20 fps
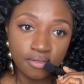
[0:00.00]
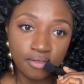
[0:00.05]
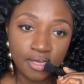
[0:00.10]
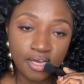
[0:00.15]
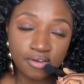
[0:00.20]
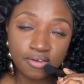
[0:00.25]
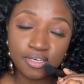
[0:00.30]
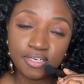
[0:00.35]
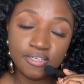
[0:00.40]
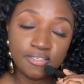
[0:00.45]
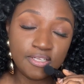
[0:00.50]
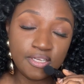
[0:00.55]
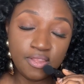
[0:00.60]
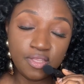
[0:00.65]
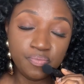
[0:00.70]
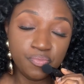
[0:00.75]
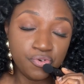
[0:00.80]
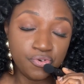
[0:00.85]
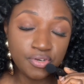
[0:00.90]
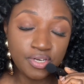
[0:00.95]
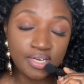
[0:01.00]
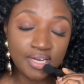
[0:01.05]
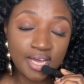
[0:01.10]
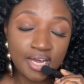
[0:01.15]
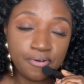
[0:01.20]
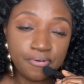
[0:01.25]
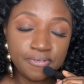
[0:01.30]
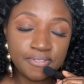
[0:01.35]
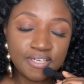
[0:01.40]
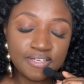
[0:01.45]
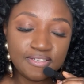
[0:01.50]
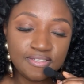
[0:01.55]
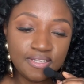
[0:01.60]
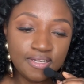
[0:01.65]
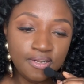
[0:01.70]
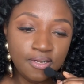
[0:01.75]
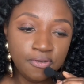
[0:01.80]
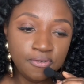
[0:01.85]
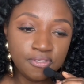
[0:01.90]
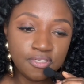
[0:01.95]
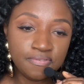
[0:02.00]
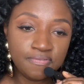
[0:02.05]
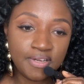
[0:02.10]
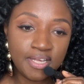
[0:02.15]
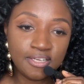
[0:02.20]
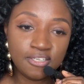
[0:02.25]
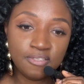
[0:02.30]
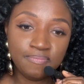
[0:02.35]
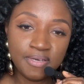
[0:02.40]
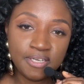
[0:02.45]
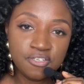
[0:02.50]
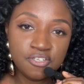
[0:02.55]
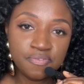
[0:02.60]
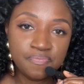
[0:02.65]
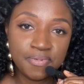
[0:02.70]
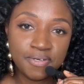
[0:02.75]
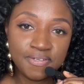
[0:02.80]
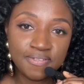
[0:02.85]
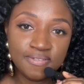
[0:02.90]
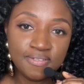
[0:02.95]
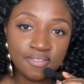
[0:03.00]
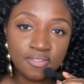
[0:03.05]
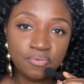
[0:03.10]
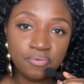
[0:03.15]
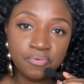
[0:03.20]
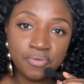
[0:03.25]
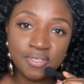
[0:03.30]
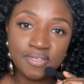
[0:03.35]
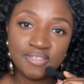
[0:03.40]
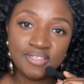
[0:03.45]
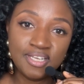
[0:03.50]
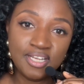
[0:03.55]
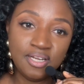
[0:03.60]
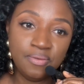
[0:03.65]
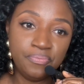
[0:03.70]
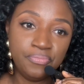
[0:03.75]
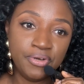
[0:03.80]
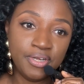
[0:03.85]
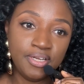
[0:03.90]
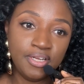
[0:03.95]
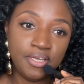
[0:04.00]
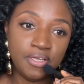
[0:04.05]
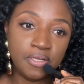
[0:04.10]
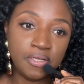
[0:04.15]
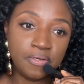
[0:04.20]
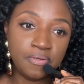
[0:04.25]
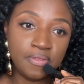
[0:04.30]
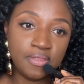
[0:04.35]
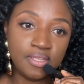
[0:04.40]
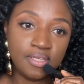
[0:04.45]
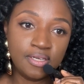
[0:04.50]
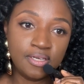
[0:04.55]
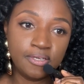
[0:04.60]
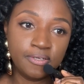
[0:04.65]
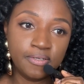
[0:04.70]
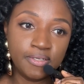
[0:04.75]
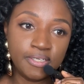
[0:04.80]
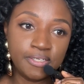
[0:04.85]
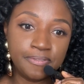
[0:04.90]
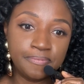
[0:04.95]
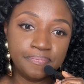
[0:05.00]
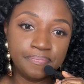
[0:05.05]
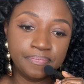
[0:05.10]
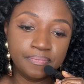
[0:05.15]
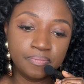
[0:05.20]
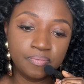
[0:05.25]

because in the morning hours I see loads of like special buses who want to celebrate, the